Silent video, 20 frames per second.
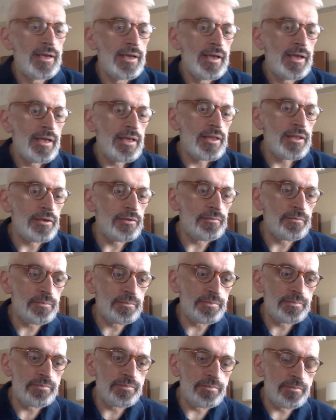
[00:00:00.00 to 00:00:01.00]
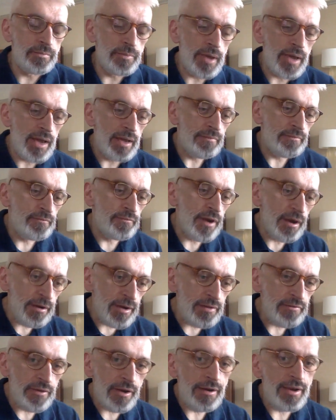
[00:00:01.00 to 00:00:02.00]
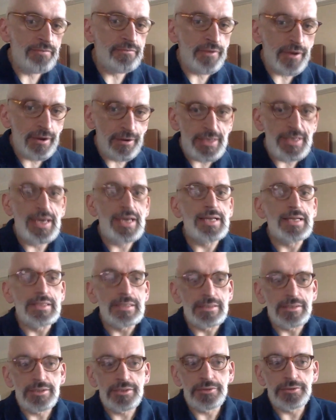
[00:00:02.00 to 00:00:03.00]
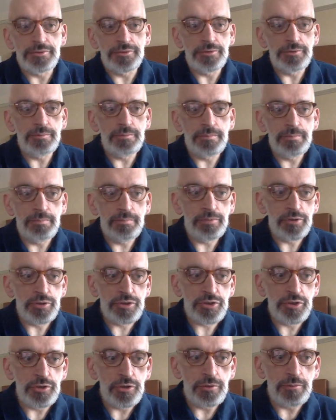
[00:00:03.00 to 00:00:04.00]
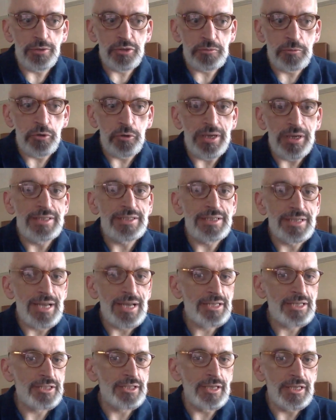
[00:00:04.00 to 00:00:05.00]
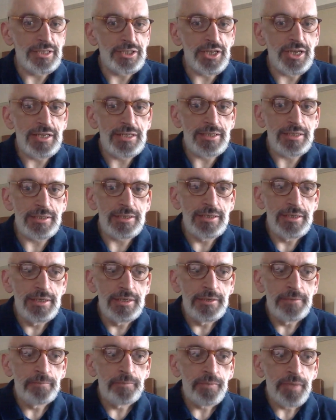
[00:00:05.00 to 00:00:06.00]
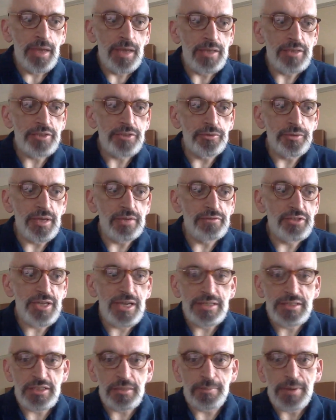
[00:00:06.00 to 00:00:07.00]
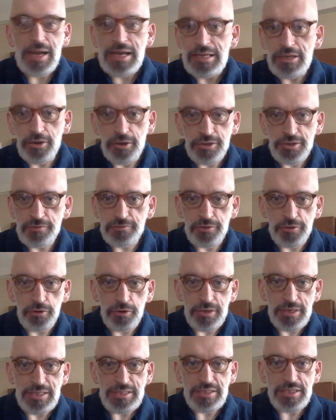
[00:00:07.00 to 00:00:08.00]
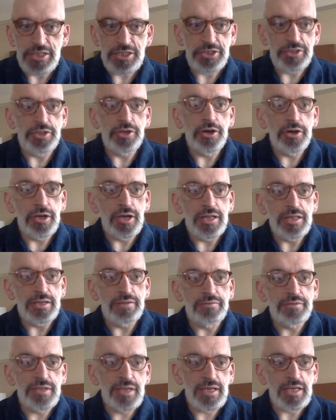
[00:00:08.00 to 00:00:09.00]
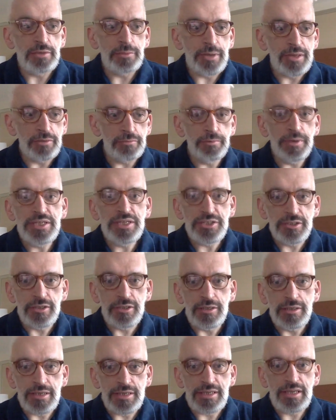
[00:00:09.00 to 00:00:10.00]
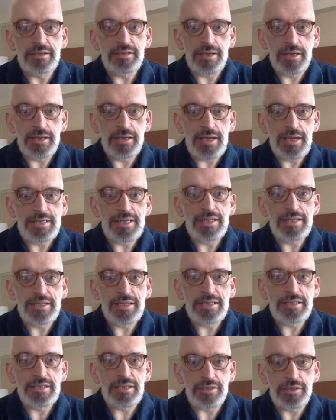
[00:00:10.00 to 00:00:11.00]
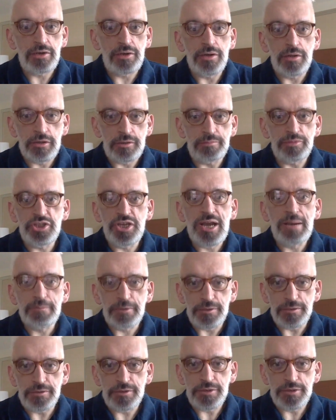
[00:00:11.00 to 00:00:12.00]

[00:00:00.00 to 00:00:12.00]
They're very, very, very keen to pursue a much more international agenda. And so they've changed the bylaws for the organization now, and they've taken away the regional identities and called them chapters.